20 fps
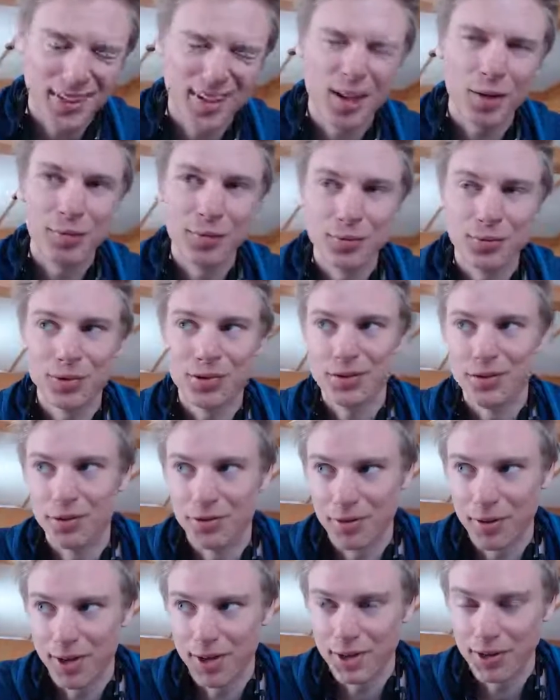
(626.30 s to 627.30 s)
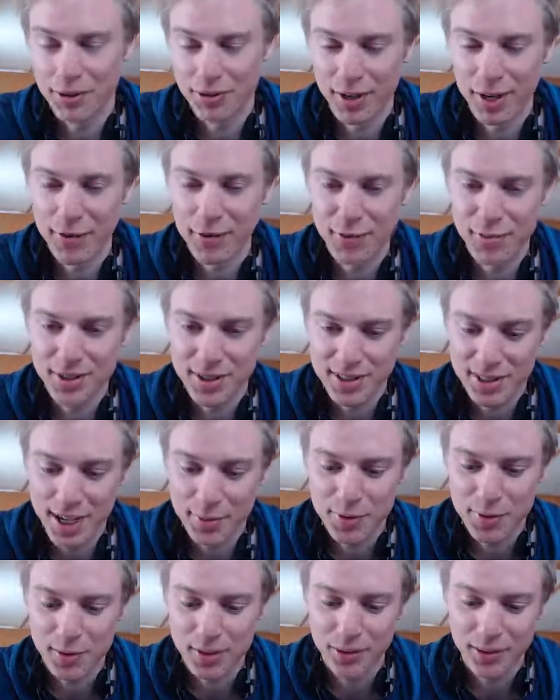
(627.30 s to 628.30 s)
the goblin will survive from the
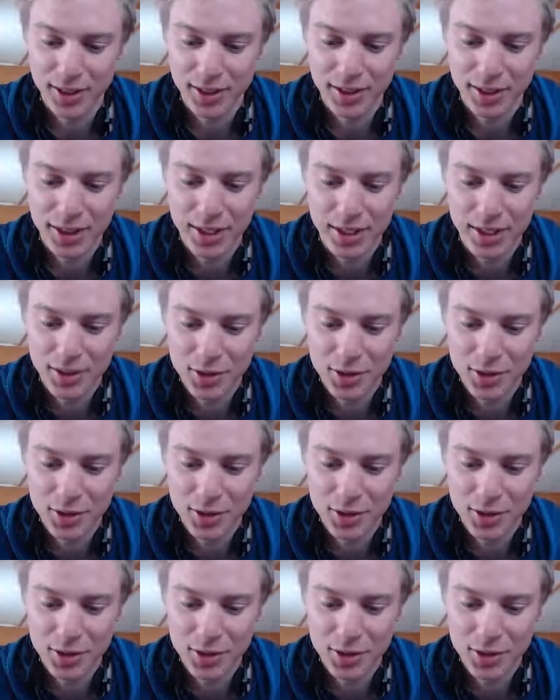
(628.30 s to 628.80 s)
sap spell, right?